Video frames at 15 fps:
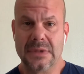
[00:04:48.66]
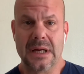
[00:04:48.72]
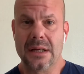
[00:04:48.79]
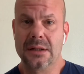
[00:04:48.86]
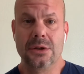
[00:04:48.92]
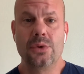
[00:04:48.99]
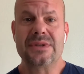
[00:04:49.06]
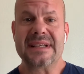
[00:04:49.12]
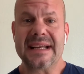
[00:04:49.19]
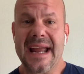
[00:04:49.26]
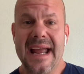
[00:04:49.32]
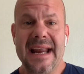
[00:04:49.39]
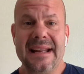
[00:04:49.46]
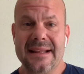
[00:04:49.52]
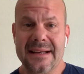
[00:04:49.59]
Losing
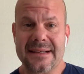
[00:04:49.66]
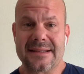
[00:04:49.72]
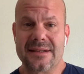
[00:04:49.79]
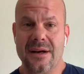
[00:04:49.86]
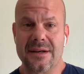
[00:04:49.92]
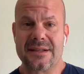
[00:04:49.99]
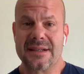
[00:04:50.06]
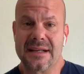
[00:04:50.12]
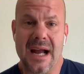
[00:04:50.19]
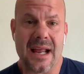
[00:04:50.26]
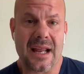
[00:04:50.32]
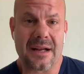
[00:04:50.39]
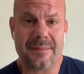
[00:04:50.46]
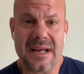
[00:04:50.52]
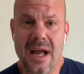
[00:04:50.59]
anything sucks. A guy
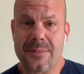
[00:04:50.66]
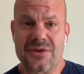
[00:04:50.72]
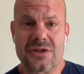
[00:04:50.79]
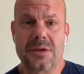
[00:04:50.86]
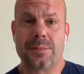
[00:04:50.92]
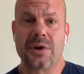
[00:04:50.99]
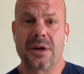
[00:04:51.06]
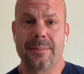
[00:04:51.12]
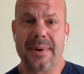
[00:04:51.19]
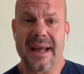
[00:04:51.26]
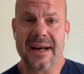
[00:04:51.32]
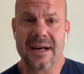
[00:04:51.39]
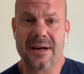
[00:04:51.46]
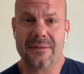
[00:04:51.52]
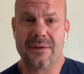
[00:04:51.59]
like me, I'm super
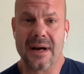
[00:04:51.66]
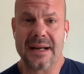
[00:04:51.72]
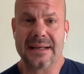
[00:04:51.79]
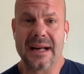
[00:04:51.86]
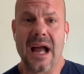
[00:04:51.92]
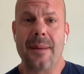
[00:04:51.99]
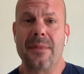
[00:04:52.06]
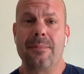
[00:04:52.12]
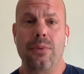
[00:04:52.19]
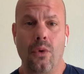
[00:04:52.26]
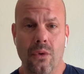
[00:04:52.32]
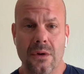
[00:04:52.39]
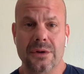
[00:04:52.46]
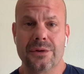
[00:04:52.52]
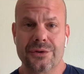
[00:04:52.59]
competitive, right? I'm a
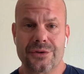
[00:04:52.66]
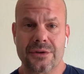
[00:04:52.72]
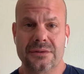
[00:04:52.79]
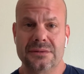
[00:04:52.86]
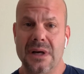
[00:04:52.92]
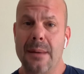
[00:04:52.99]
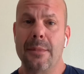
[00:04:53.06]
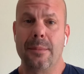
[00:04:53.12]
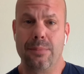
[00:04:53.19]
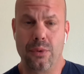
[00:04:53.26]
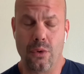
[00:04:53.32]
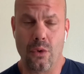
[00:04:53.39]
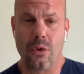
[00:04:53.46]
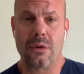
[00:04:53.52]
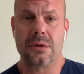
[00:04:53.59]
poor loser.
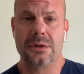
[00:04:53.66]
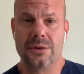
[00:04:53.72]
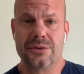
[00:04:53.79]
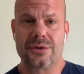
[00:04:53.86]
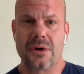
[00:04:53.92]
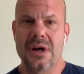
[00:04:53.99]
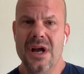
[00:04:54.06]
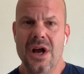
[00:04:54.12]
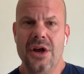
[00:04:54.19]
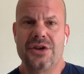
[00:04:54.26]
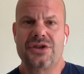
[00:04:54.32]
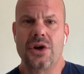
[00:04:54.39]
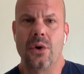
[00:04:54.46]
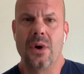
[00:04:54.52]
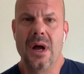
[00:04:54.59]

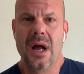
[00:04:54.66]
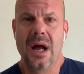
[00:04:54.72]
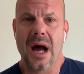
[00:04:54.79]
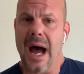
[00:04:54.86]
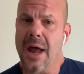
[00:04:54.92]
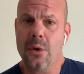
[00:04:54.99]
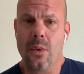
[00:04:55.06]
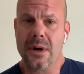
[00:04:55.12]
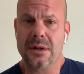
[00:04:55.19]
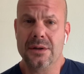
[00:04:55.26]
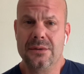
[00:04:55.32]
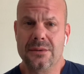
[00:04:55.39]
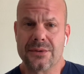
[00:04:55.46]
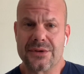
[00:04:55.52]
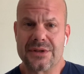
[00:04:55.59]
So I don't want to
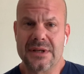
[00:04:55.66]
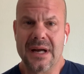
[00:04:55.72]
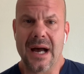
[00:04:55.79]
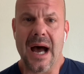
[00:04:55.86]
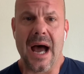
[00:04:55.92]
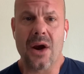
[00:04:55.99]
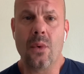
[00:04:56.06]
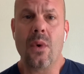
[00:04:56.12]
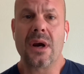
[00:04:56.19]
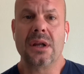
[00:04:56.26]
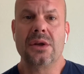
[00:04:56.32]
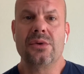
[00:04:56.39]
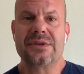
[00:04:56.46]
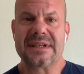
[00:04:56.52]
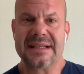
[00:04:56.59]
lose. I don't want to
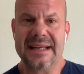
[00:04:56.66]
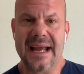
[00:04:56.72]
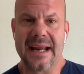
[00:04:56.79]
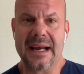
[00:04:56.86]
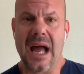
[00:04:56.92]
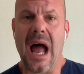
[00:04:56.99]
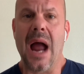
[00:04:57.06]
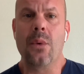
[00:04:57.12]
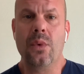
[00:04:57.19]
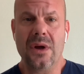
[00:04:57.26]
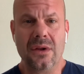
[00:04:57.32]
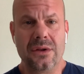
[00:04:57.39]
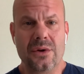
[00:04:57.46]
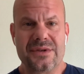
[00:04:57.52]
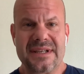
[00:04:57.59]
lose again. I
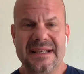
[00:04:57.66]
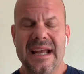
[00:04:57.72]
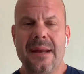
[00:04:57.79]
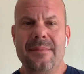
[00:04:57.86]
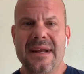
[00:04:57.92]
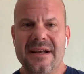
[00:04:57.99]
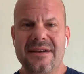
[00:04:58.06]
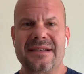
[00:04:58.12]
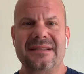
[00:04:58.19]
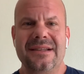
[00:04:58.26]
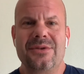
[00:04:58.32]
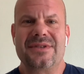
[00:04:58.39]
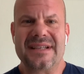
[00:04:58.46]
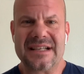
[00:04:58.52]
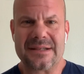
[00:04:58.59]
will lose again because
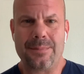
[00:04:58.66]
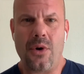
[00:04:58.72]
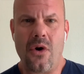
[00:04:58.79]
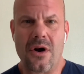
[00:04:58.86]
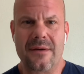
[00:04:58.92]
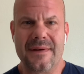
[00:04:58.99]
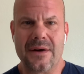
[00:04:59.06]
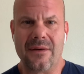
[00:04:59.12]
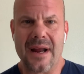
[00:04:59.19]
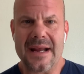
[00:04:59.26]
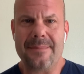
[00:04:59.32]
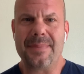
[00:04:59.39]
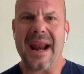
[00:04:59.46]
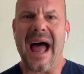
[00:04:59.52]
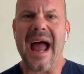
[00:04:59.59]
losing is part of it,
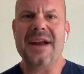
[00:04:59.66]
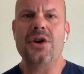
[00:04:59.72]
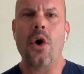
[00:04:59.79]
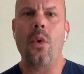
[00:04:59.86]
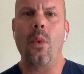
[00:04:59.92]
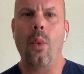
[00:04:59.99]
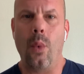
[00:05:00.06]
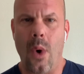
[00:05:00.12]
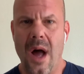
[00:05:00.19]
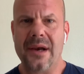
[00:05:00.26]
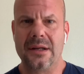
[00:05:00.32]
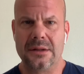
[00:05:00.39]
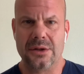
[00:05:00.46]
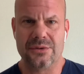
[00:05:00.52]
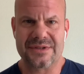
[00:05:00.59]
right? But I don't want
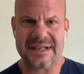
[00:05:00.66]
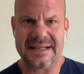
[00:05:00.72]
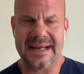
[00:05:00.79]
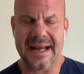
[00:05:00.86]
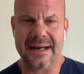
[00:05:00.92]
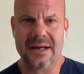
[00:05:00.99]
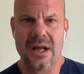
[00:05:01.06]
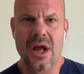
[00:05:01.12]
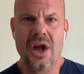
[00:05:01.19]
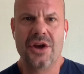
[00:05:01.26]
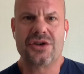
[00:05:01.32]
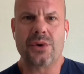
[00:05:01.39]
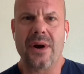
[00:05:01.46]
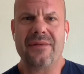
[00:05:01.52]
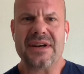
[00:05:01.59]
to lose again.
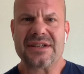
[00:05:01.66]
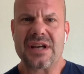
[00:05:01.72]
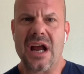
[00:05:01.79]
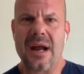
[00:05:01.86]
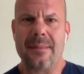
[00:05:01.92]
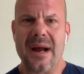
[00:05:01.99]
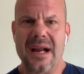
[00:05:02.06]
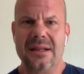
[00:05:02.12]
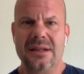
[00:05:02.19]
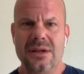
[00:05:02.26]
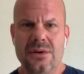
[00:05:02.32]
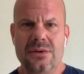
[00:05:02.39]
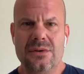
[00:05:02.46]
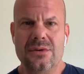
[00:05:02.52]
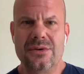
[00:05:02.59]
So every time I
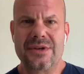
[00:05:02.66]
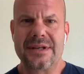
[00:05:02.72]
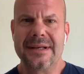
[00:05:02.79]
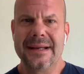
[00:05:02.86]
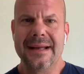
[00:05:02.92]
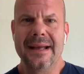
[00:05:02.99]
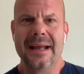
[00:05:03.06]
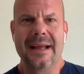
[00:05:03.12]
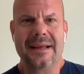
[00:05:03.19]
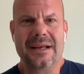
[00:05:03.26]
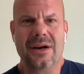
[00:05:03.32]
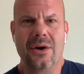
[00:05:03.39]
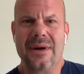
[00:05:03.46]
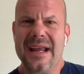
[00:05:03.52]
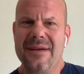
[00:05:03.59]
lose,
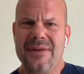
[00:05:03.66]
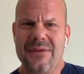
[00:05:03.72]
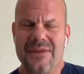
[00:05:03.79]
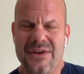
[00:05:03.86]
even if it's